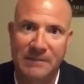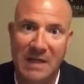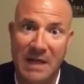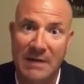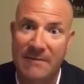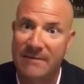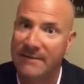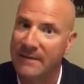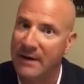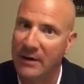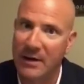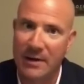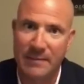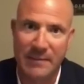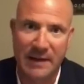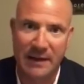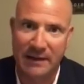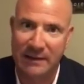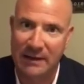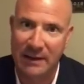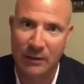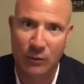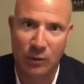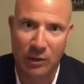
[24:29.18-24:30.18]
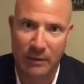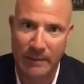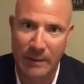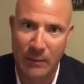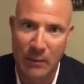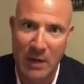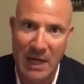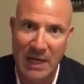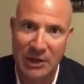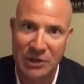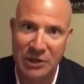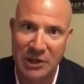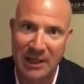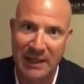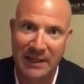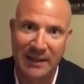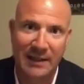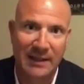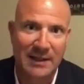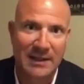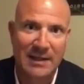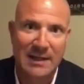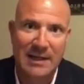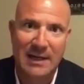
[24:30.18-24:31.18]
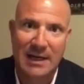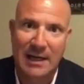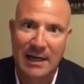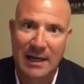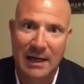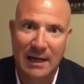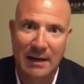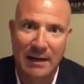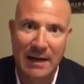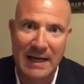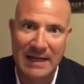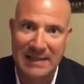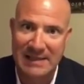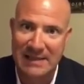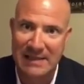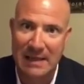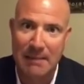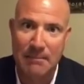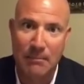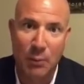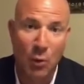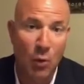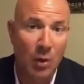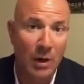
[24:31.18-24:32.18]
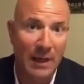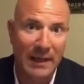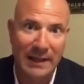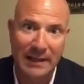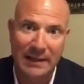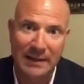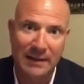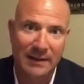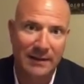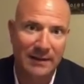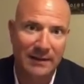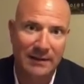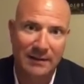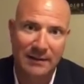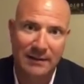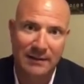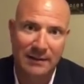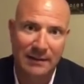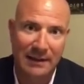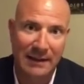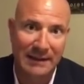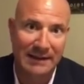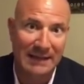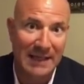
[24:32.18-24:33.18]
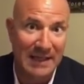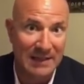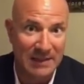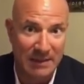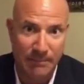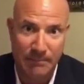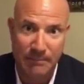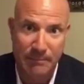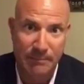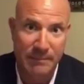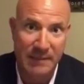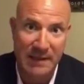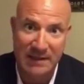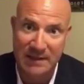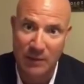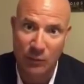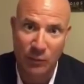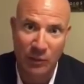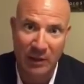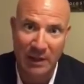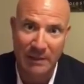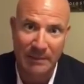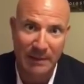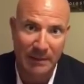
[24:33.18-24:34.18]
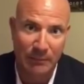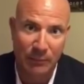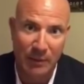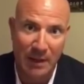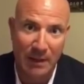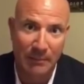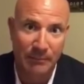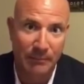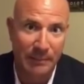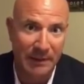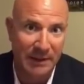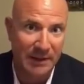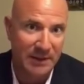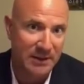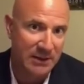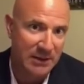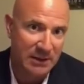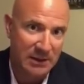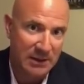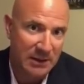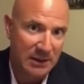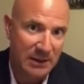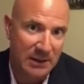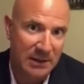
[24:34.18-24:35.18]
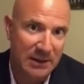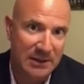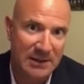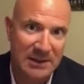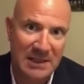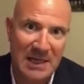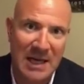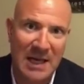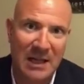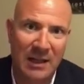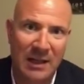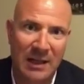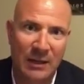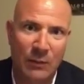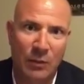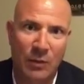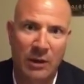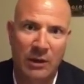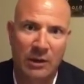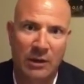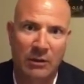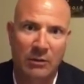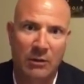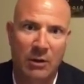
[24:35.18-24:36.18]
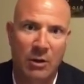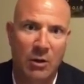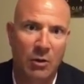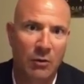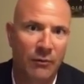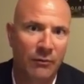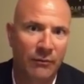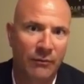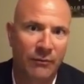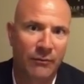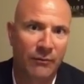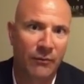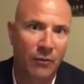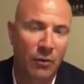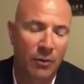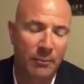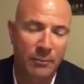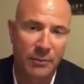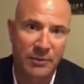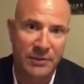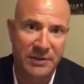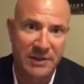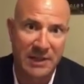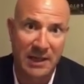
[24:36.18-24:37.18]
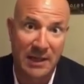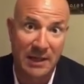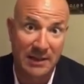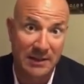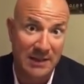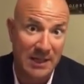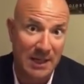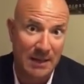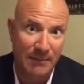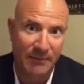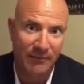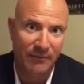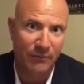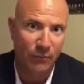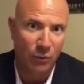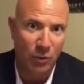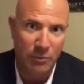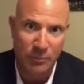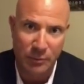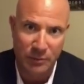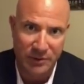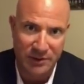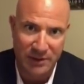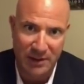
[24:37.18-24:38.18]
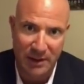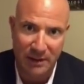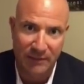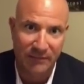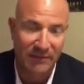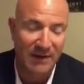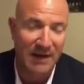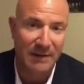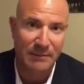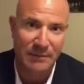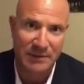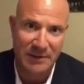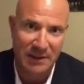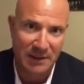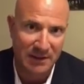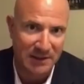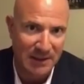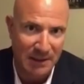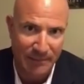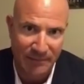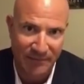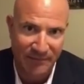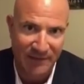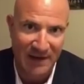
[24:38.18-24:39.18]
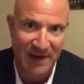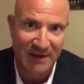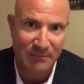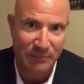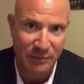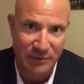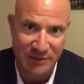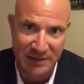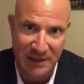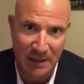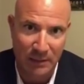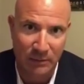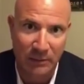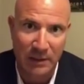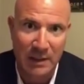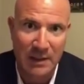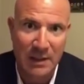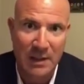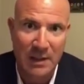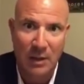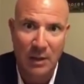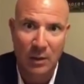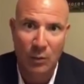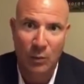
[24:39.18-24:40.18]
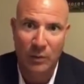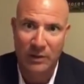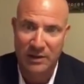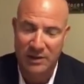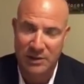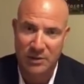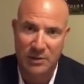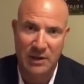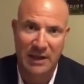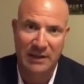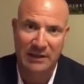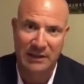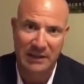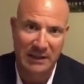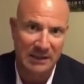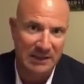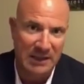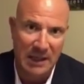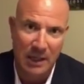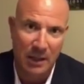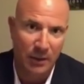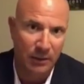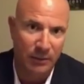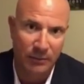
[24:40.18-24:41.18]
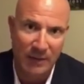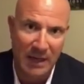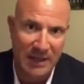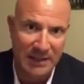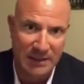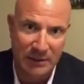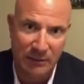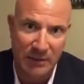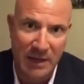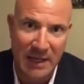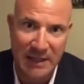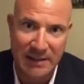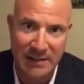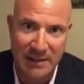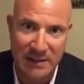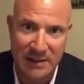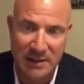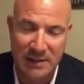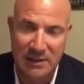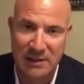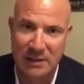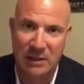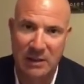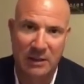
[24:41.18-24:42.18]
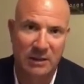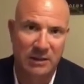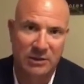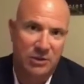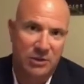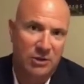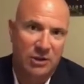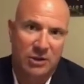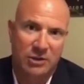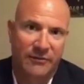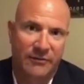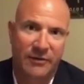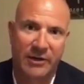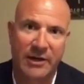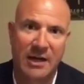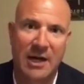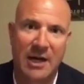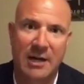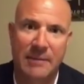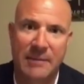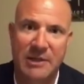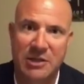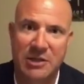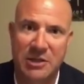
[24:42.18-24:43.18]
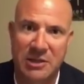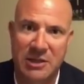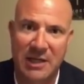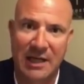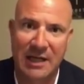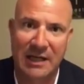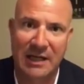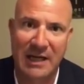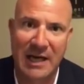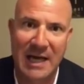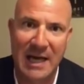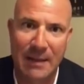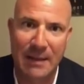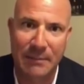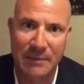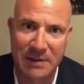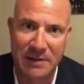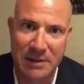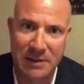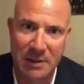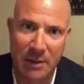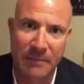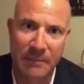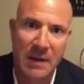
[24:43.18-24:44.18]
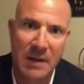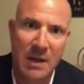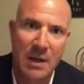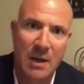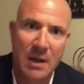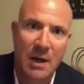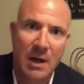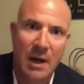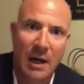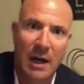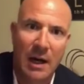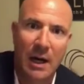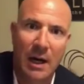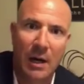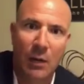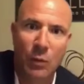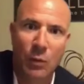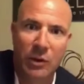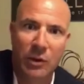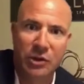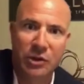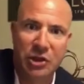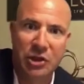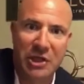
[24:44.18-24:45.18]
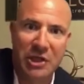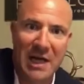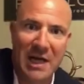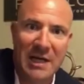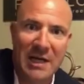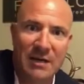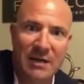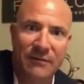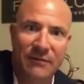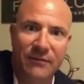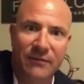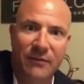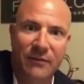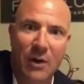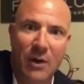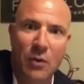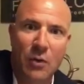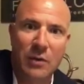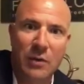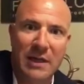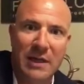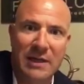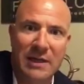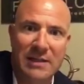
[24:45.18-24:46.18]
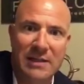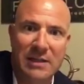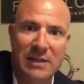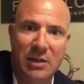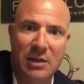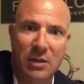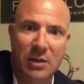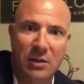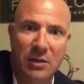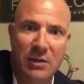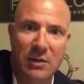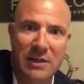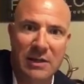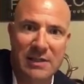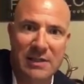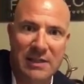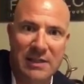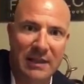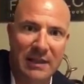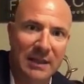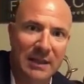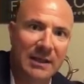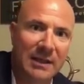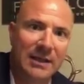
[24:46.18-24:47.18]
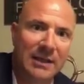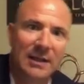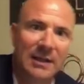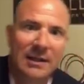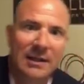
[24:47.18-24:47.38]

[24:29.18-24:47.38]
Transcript: very big thing we're going to be watching. At some point, that's a really big problem because it's not like we're going to grow 4% on top of 4% or 5% on top of 5% with a strengthening dollar and rising rates. It's the structure of our economy is just not going to happen. So, will China float its currency?